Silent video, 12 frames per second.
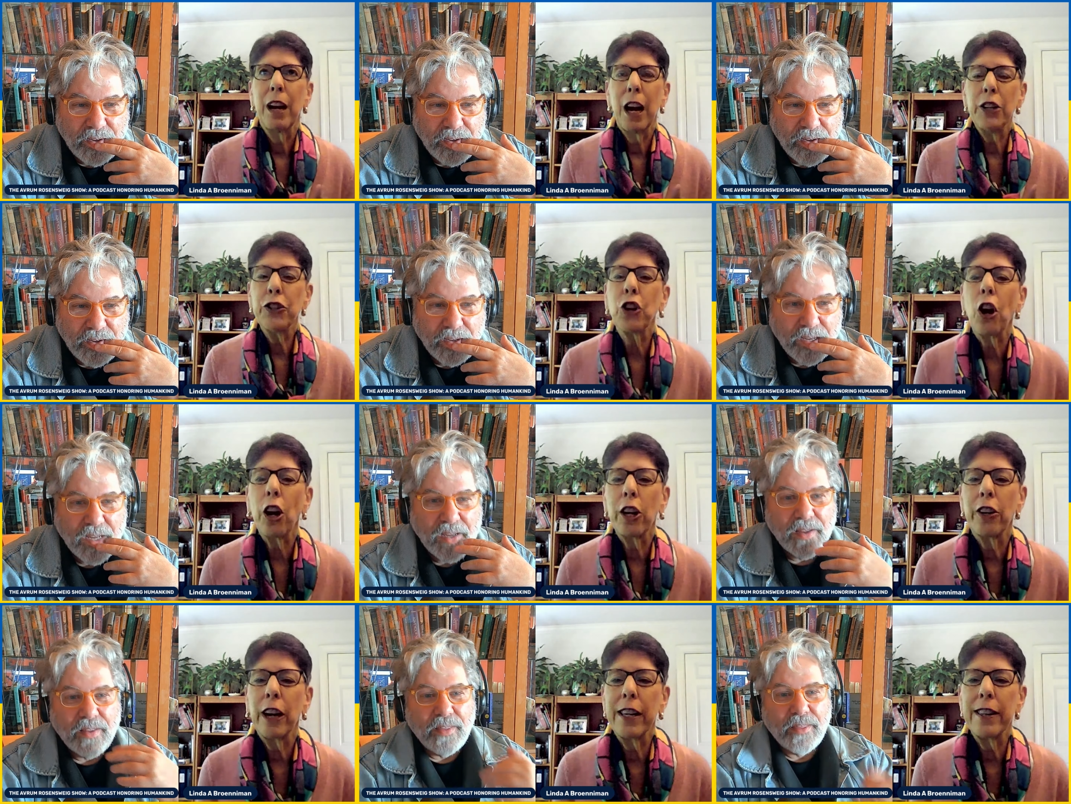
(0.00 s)
Speaker 1: a
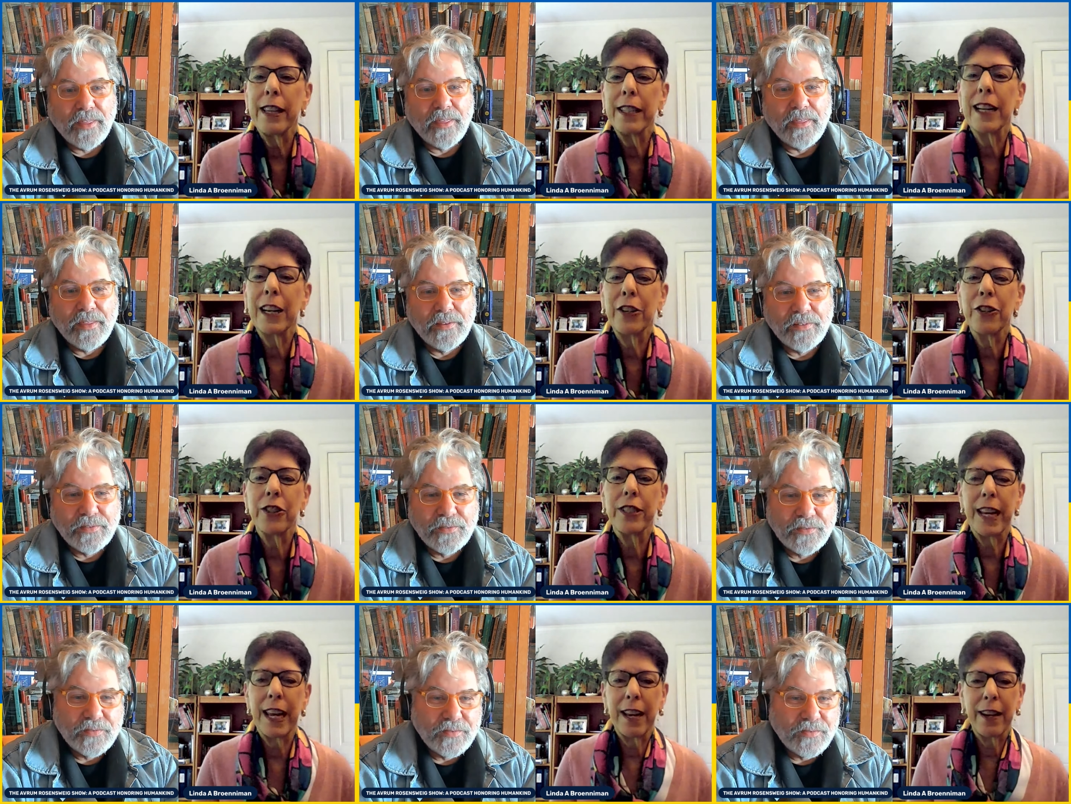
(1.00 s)
daughter, I think, to
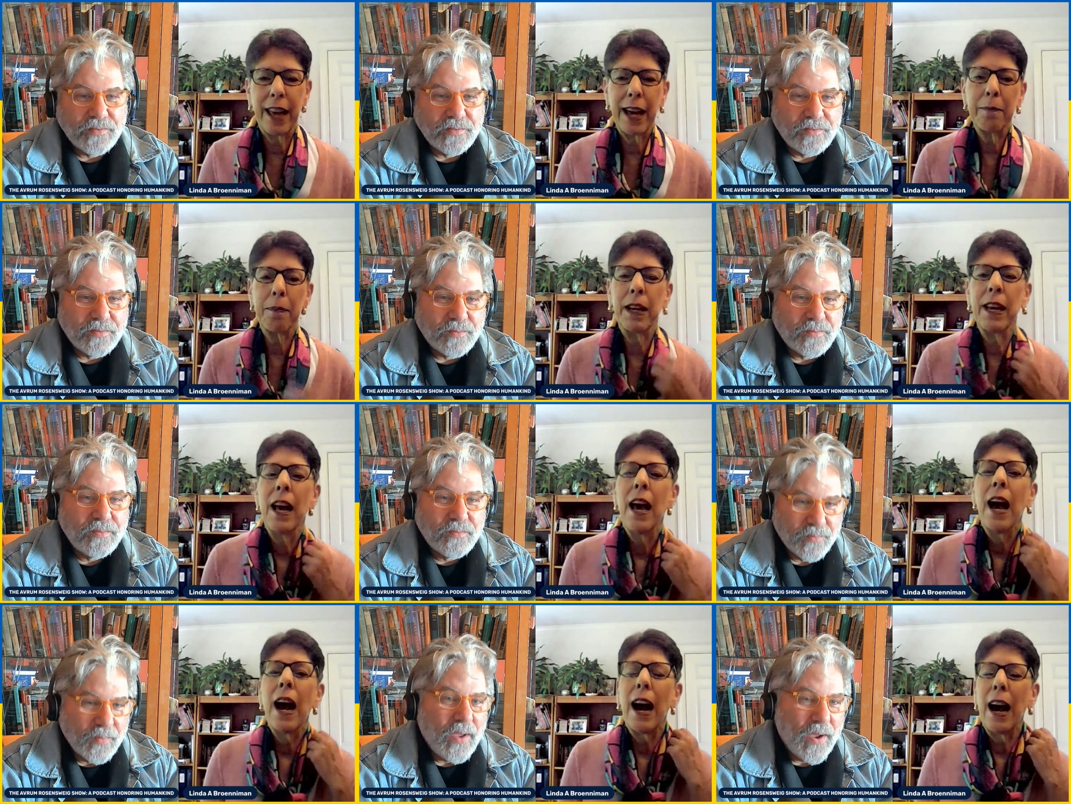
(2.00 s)
understand that. But
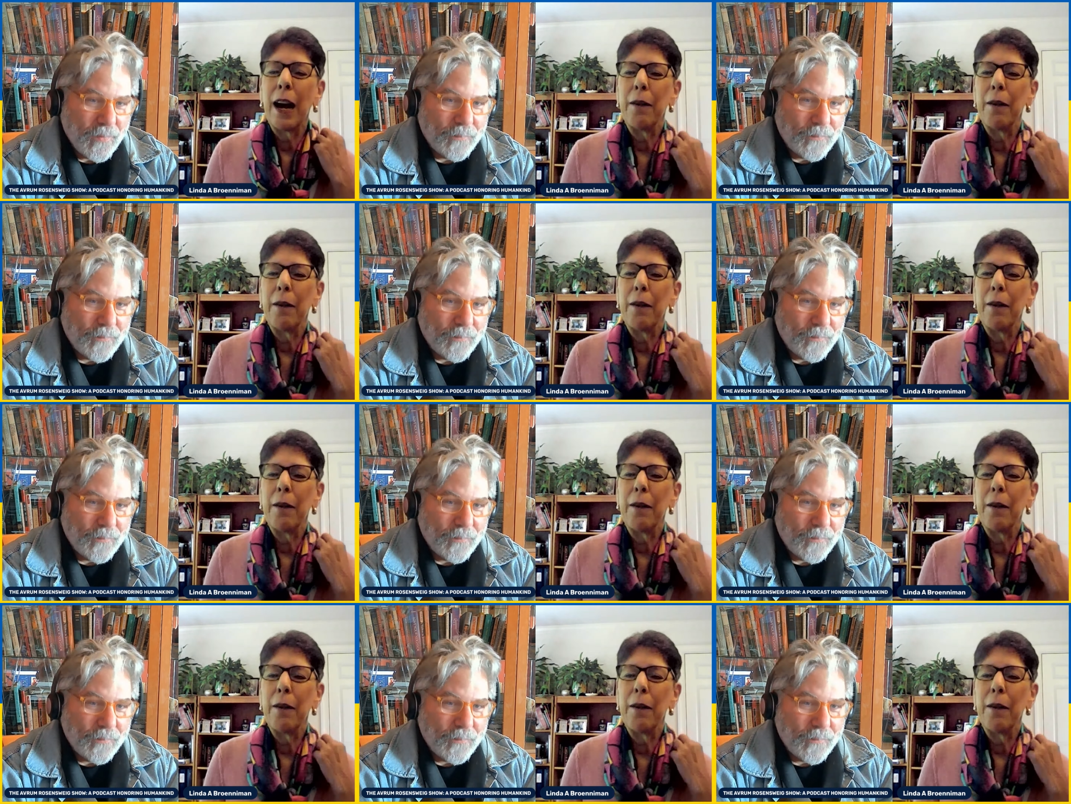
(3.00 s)
yeah.